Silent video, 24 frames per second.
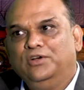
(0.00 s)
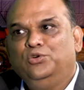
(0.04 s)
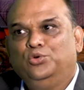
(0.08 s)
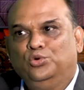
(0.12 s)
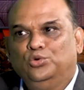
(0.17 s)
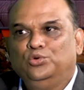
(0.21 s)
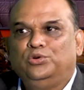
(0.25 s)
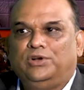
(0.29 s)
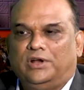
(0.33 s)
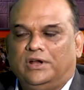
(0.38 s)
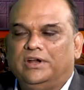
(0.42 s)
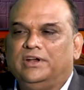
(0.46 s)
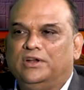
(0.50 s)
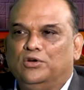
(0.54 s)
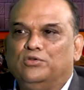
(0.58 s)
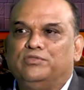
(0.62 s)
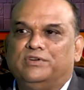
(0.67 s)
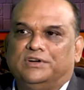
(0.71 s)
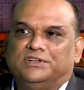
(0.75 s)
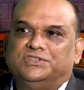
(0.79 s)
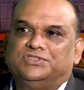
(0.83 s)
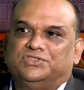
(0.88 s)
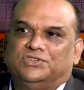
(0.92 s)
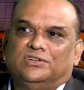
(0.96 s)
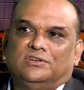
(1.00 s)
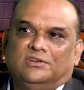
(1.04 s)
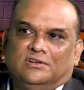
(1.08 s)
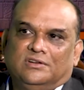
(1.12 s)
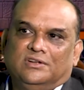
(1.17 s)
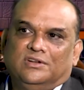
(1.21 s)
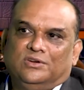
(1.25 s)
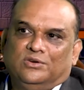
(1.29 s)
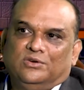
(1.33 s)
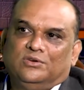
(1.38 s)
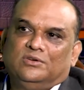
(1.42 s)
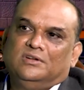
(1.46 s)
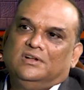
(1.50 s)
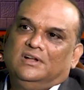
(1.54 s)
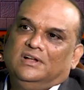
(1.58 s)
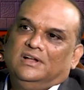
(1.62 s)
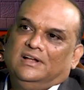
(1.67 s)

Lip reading: do techno-functional.